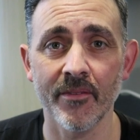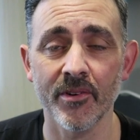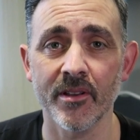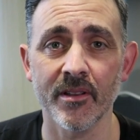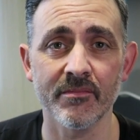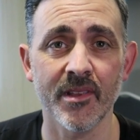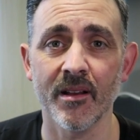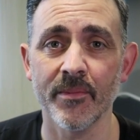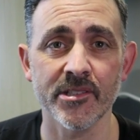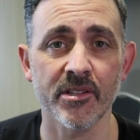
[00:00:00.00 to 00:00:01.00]
have a look at
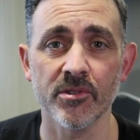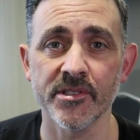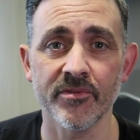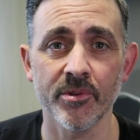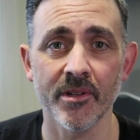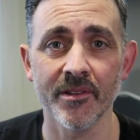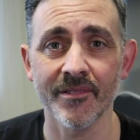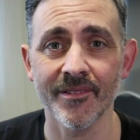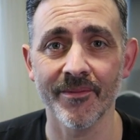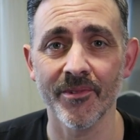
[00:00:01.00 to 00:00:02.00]
Card Magic Course if you
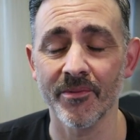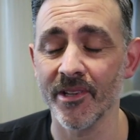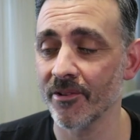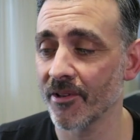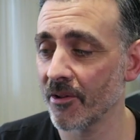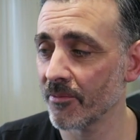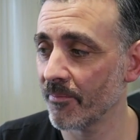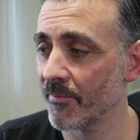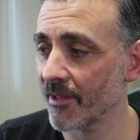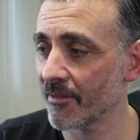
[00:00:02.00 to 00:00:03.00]
want. I'm not really doing the whole
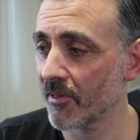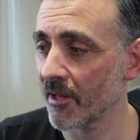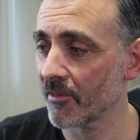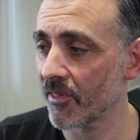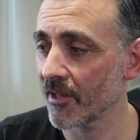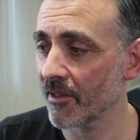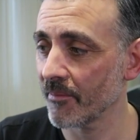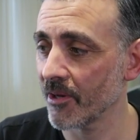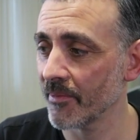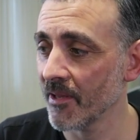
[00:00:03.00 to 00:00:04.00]
big sale thing at
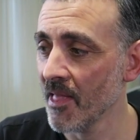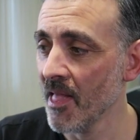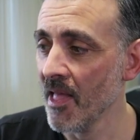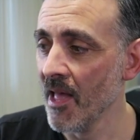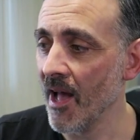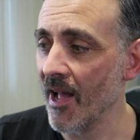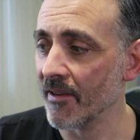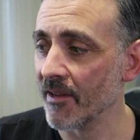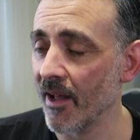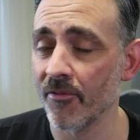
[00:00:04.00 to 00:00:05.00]
the moment.
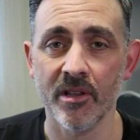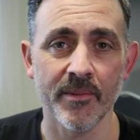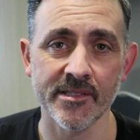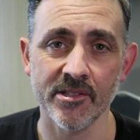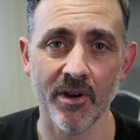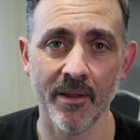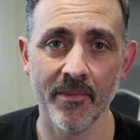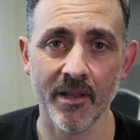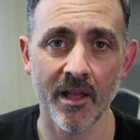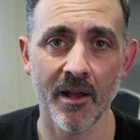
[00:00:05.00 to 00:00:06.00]
And have a look at my
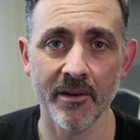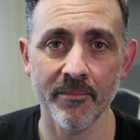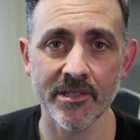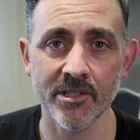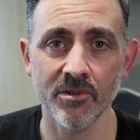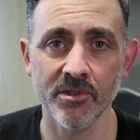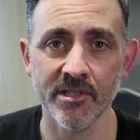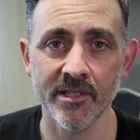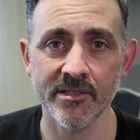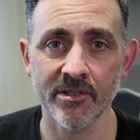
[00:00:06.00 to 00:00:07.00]
Instagram, Card Magic
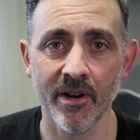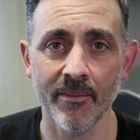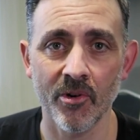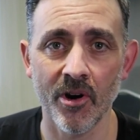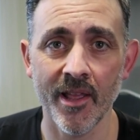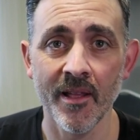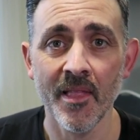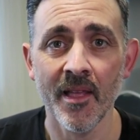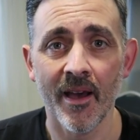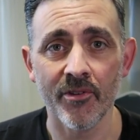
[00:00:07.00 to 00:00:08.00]
Course on Instagram. All right,
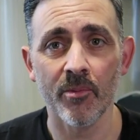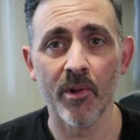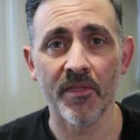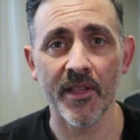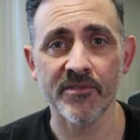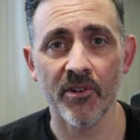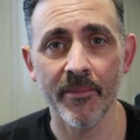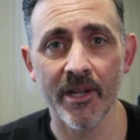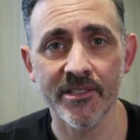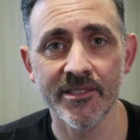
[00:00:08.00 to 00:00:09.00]
have a good one. Thanks
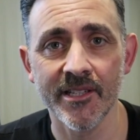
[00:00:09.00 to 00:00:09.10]
very much.